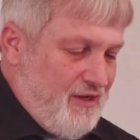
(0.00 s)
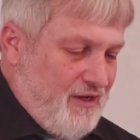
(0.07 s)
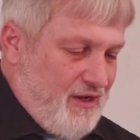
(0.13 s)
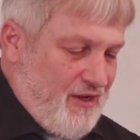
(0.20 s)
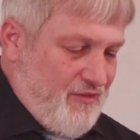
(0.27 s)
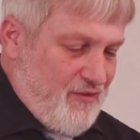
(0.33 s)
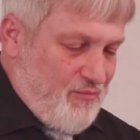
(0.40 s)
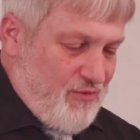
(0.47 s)

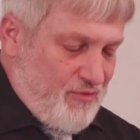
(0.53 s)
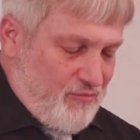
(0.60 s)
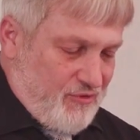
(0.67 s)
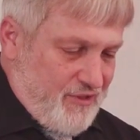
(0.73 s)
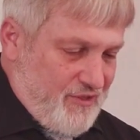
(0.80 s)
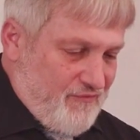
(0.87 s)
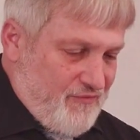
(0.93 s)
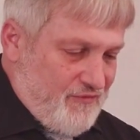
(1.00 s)
and the
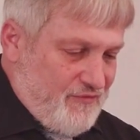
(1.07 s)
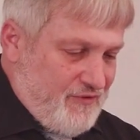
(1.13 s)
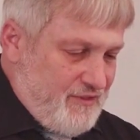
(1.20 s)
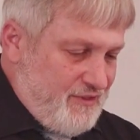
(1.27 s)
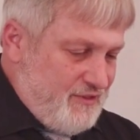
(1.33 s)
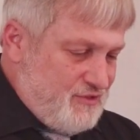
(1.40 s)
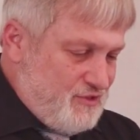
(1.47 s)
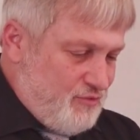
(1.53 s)
memory of the
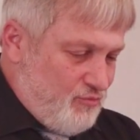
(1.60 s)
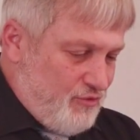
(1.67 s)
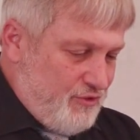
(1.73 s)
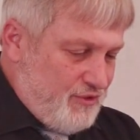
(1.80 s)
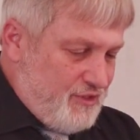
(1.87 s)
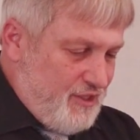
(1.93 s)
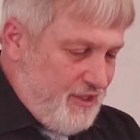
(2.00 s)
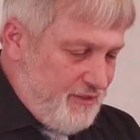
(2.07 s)
things that were
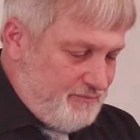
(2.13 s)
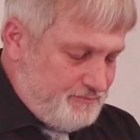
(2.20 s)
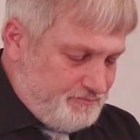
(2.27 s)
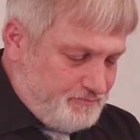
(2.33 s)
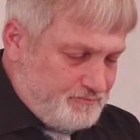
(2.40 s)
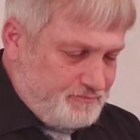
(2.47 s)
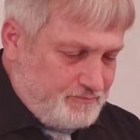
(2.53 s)
to come.